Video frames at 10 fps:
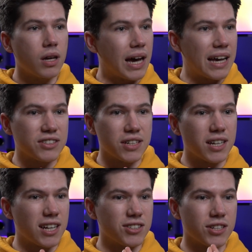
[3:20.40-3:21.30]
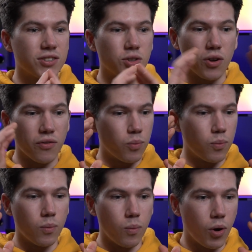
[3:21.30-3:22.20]
as a sort of
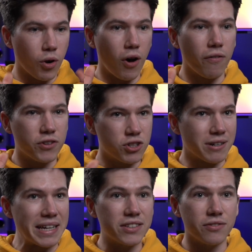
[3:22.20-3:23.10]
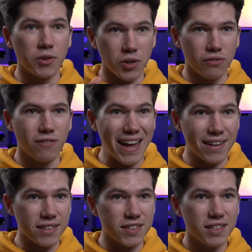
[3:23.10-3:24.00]
one-off treat for your
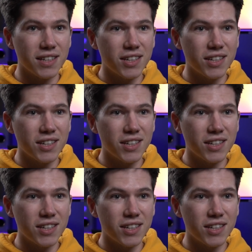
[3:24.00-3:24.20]
fans.